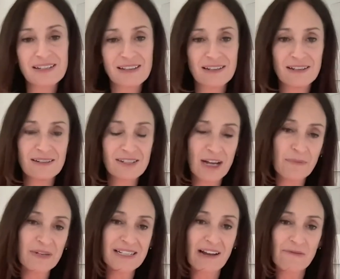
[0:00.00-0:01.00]
And the
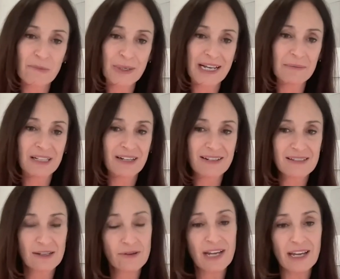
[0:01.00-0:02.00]
Japanese government would come along and
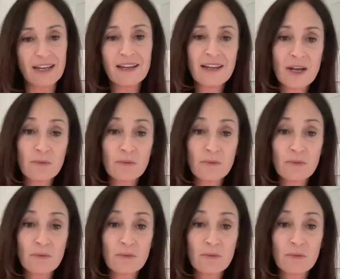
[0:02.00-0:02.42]
say, okay,